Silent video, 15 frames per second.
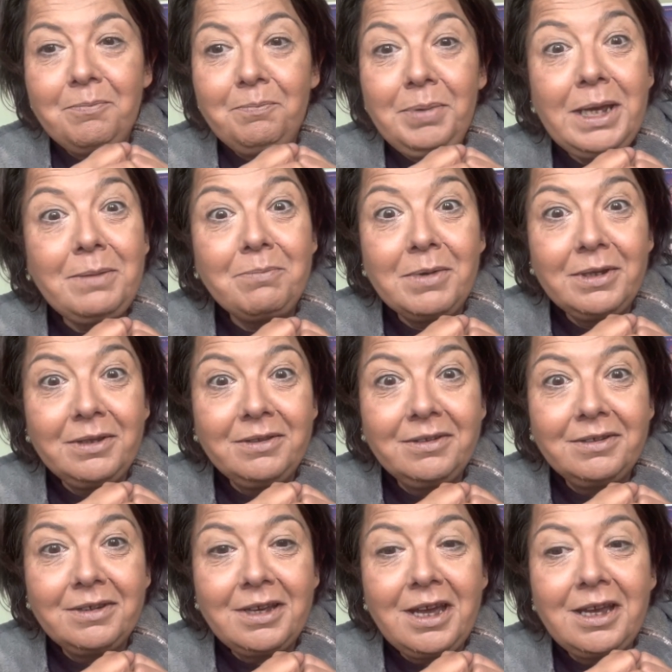pigment,
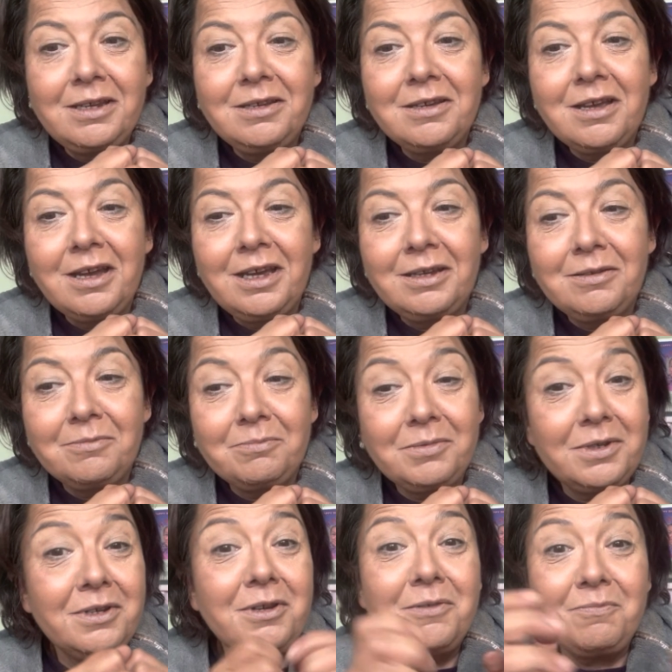and I'm
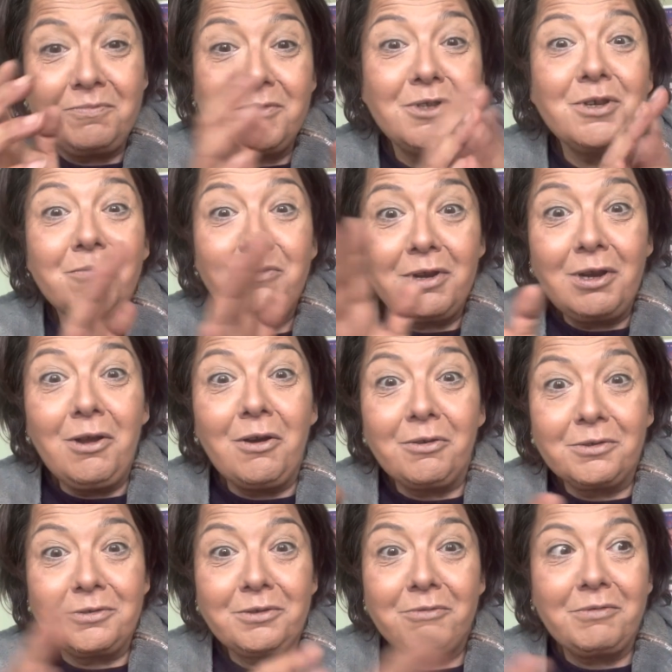going to do a
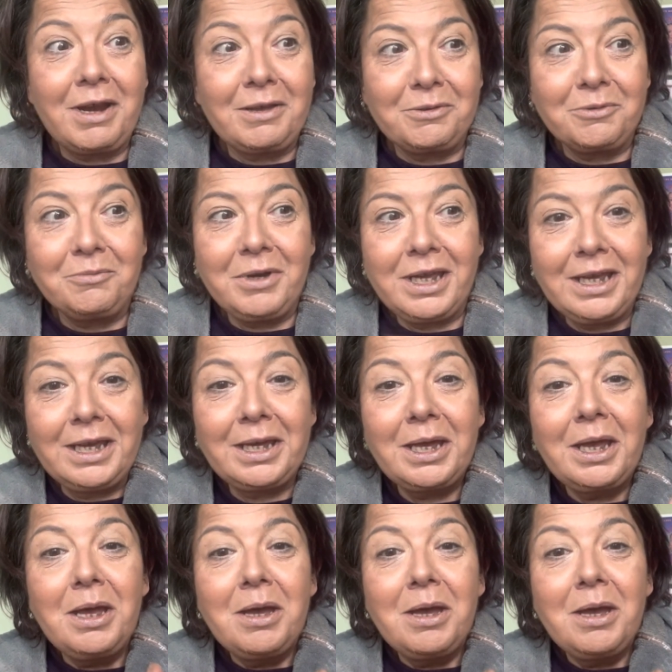lot throughout the week.